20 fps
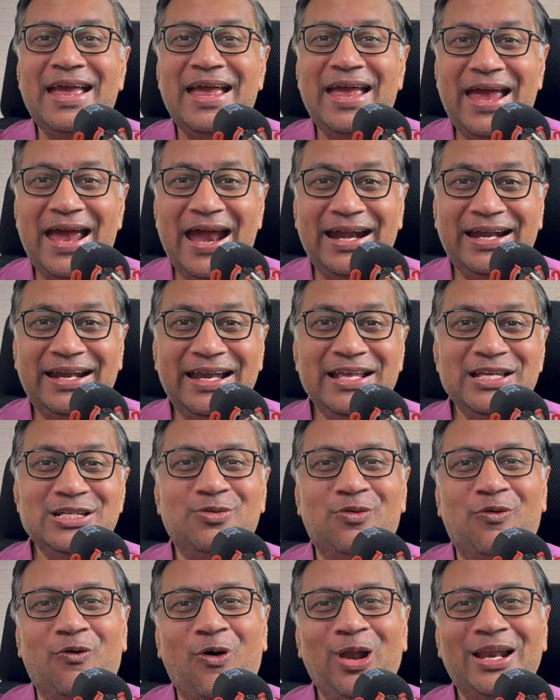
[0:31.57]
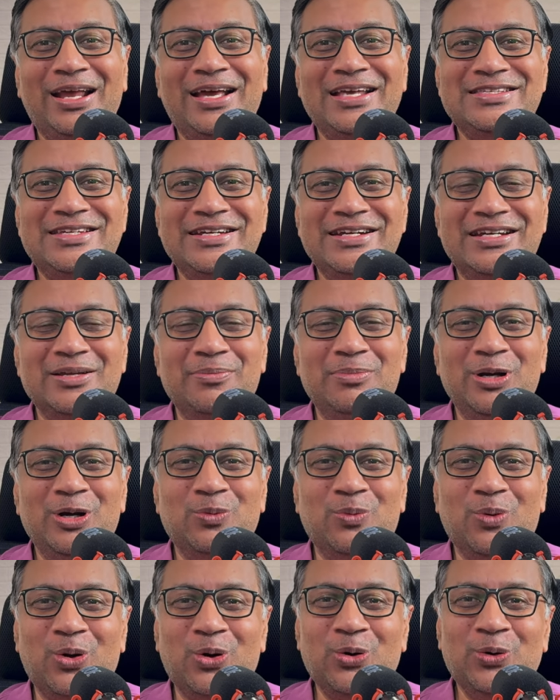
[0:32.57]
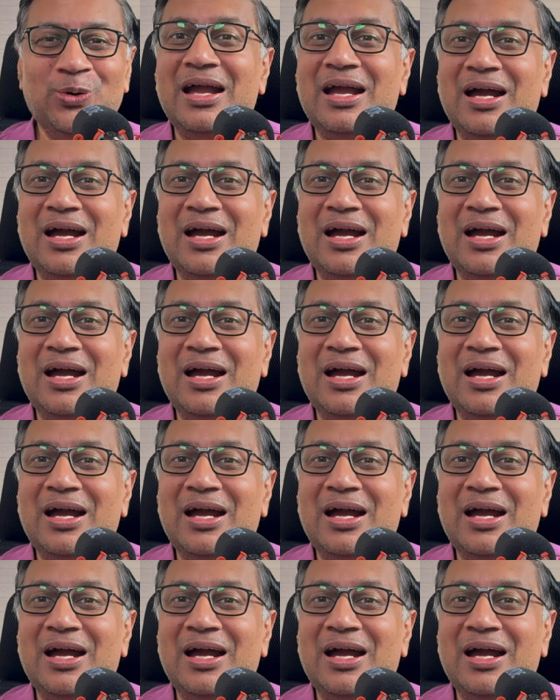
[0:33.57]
at least fall considerably tomorrow.